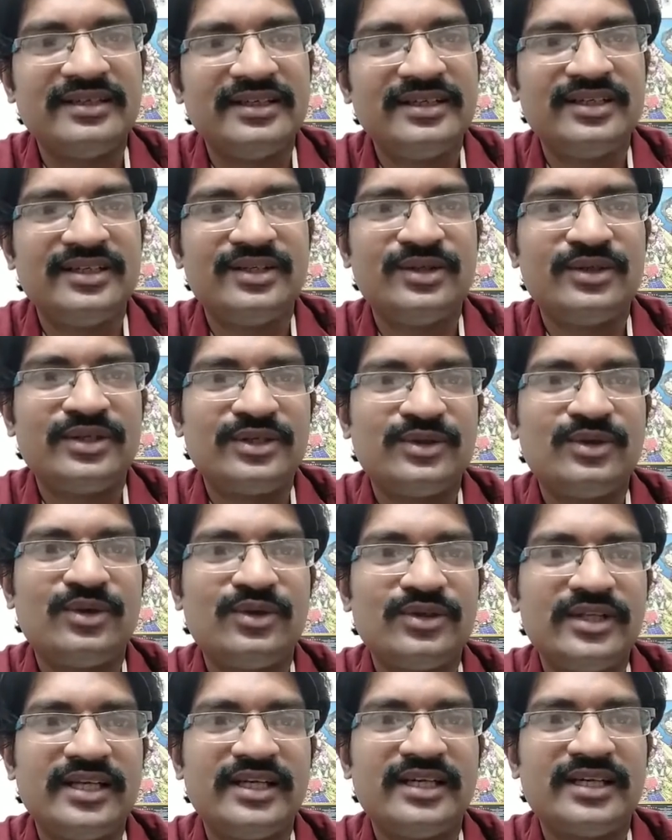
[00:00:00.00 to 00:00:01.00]
You can go
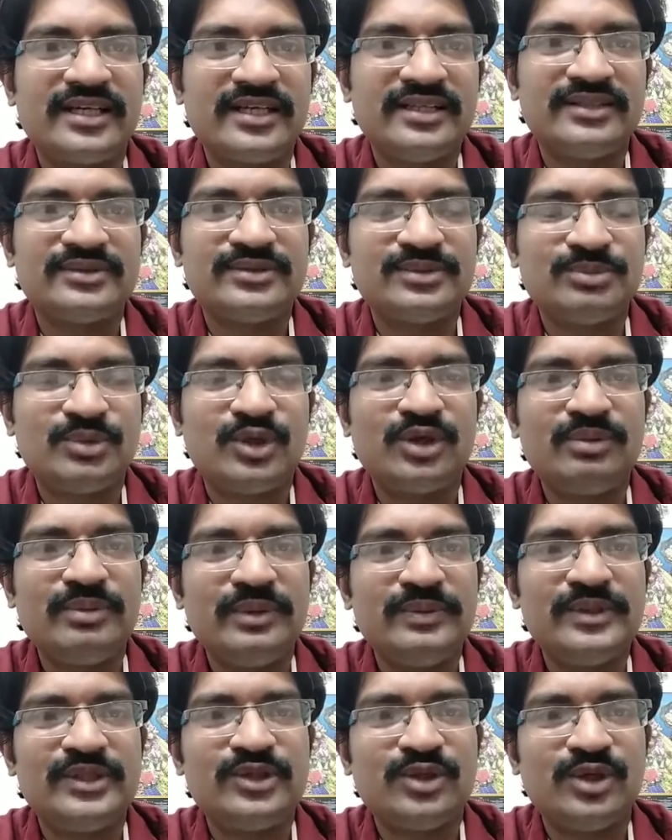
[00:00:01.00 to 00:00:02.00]
there and small baby
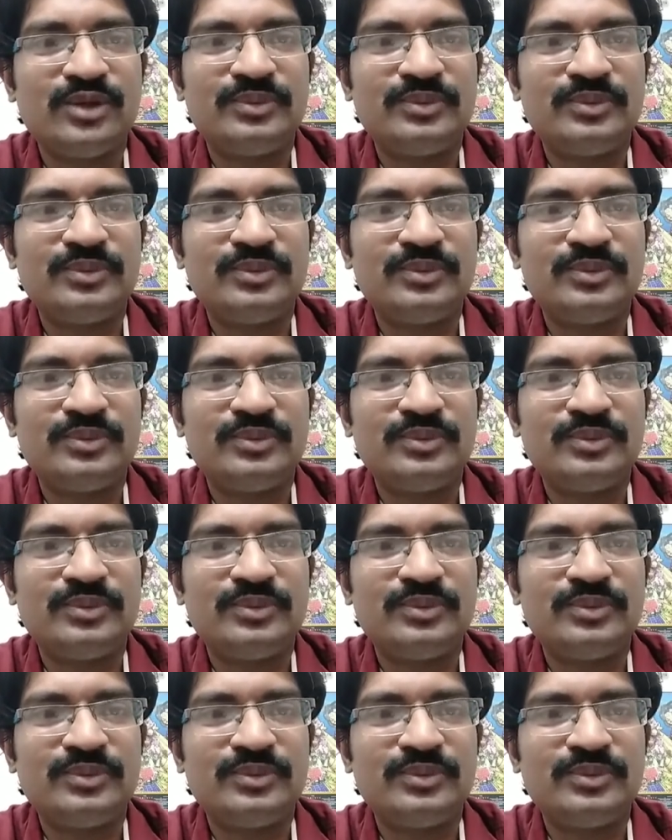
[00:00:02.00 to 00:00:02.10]
shop,